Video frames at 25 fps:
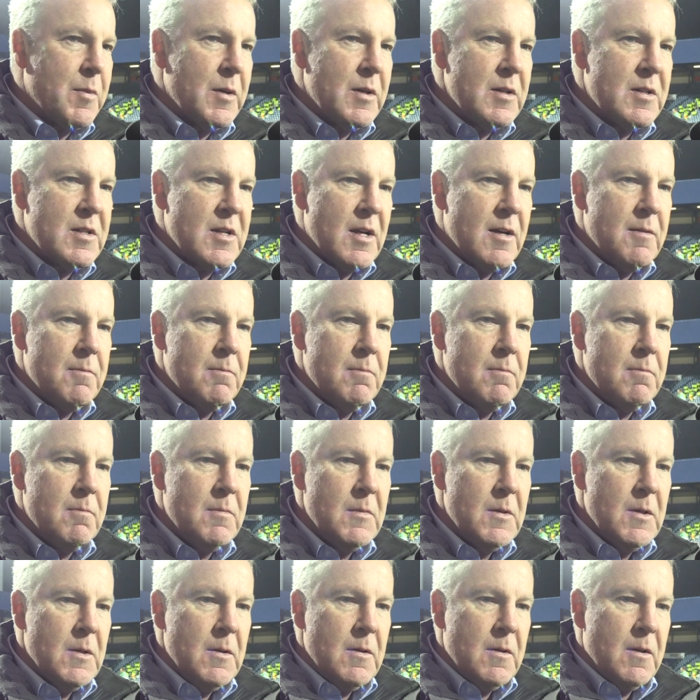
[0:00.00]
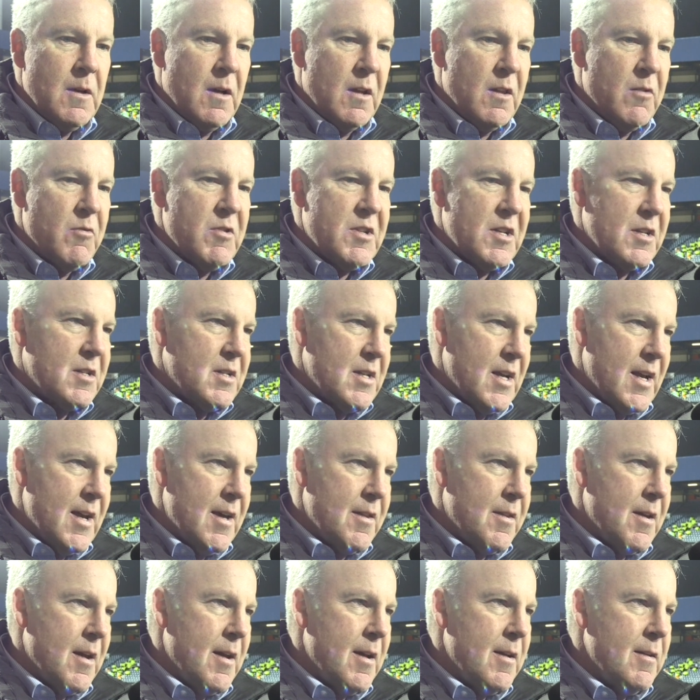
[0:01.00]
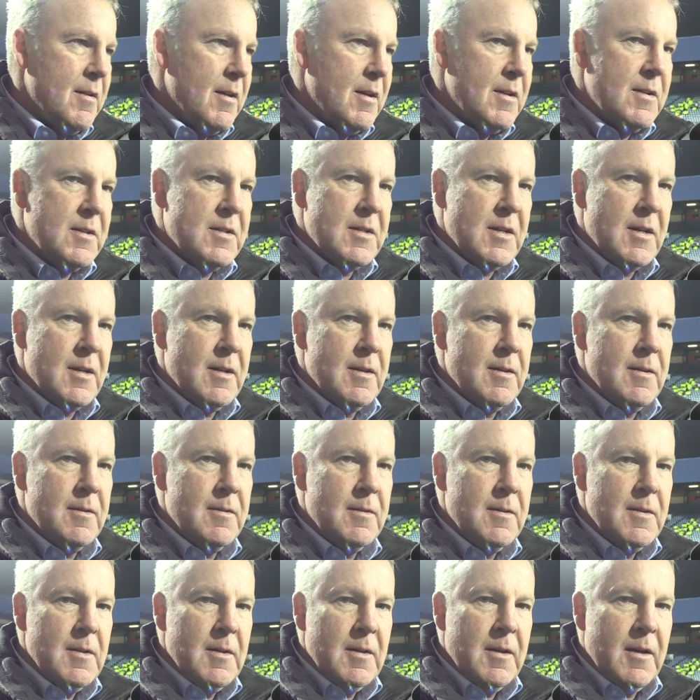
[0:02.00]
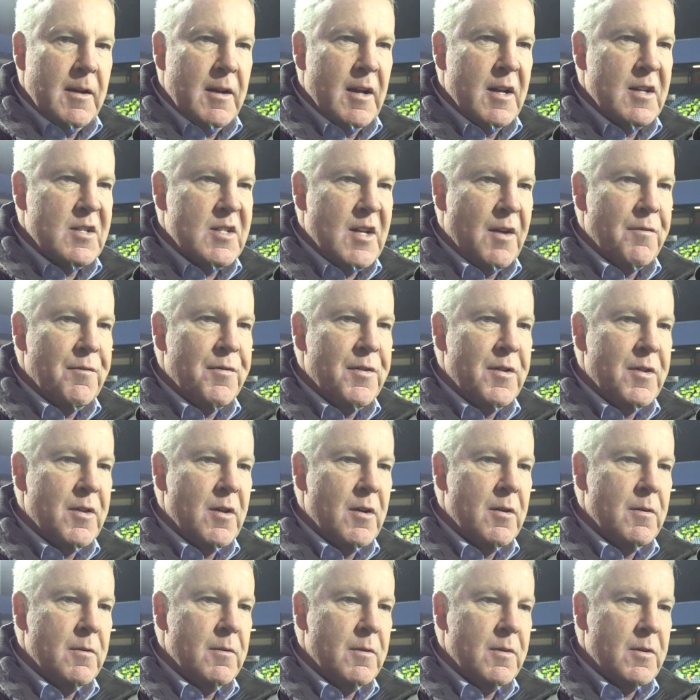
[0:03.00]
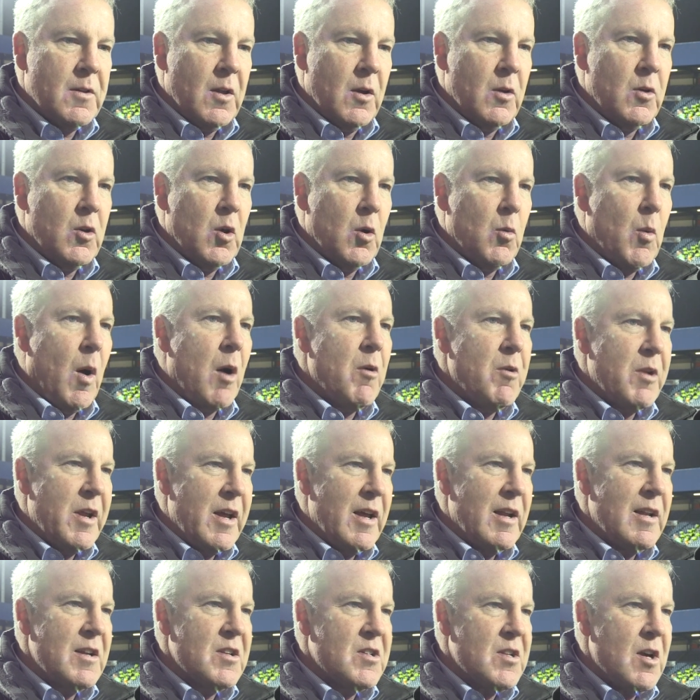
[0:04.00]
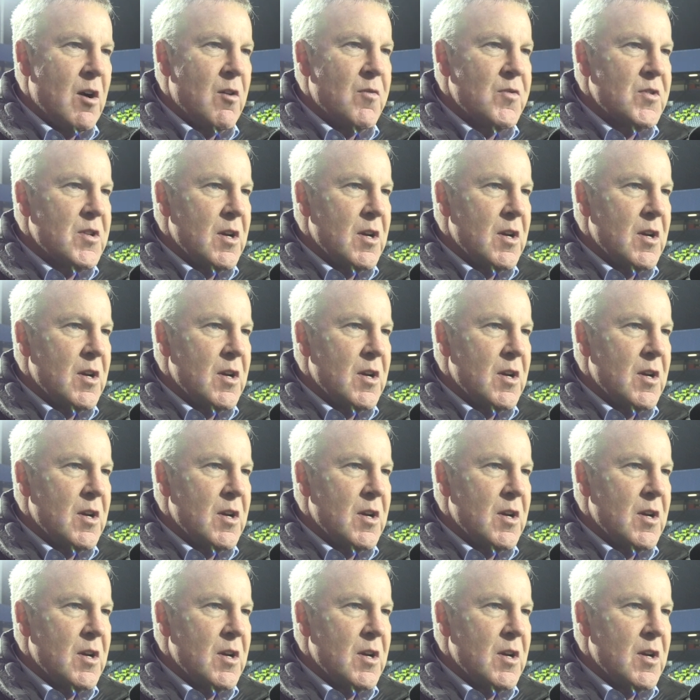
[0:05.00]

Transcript: But you know, there is a tear there, and you know, it's something that won't heal itself.